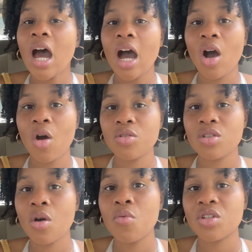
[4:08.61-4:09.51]
I
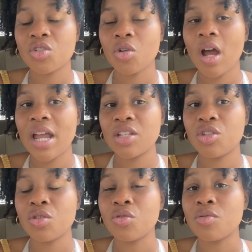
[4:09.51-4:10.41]
also was trying
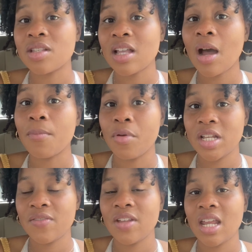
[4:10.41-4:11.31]
to stop
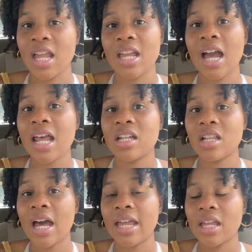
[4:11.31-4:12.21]
breastfeeding and kind of
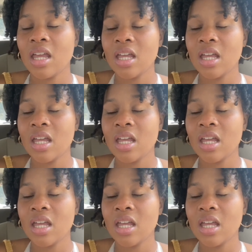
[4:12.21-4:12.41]
like